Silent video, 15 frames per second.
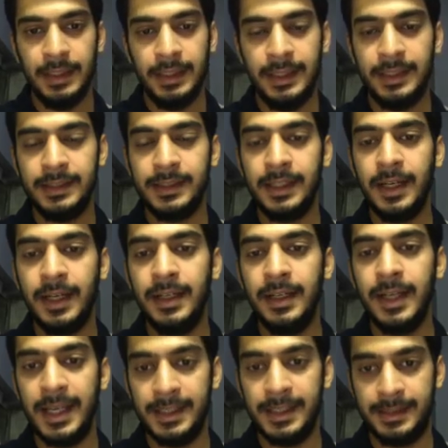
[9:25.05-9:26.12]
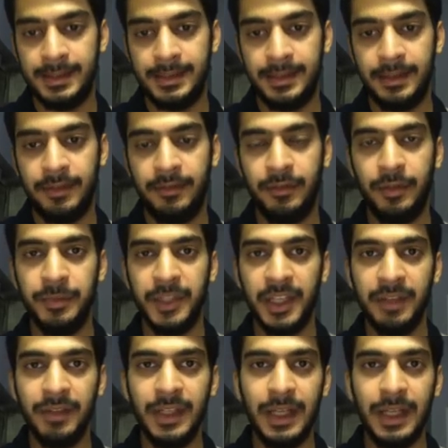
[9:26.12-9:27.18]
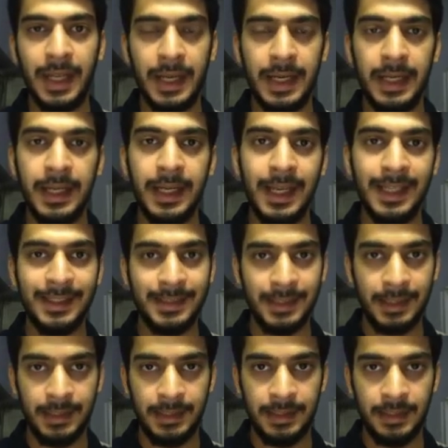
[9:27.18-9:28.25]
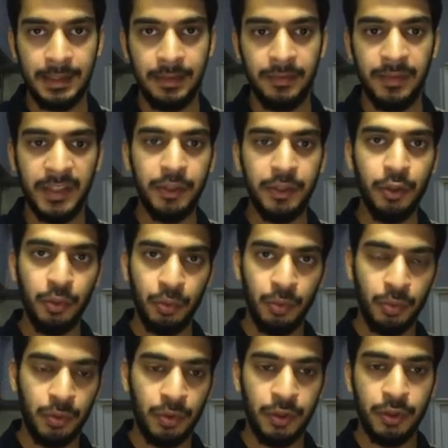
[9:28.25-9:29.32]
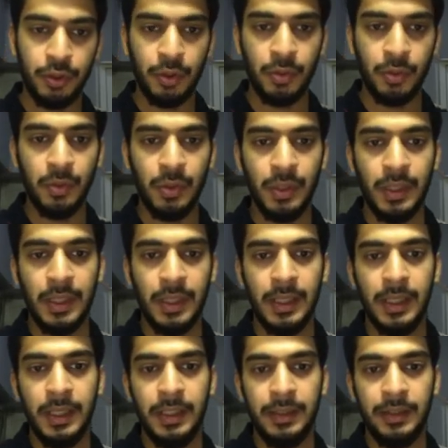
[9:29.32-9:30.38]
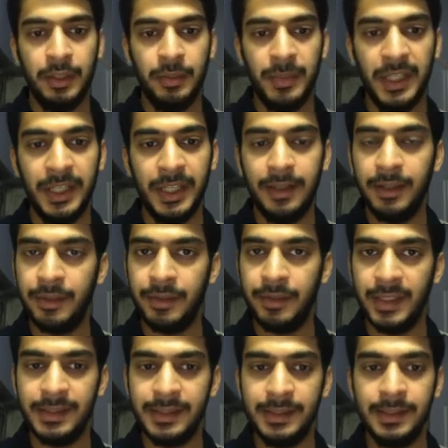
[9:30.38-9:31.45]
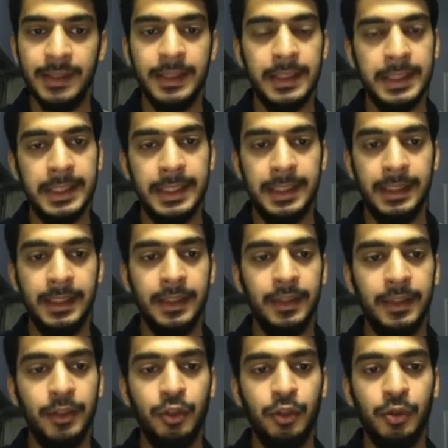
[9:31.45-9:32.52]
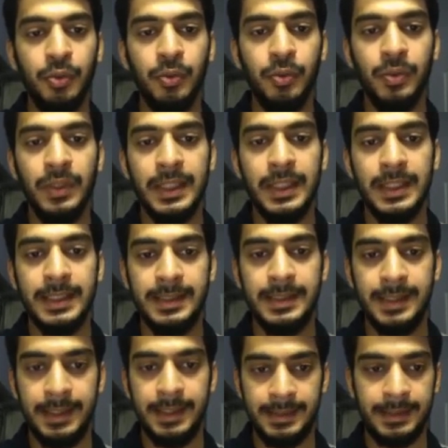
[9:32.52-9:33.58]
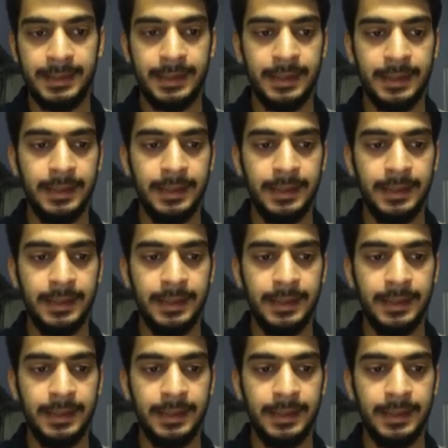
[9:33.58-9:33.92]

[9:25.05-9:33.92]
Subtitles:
Discard s from the given ending st with du. So, the remaining letter is t. Du sitzt.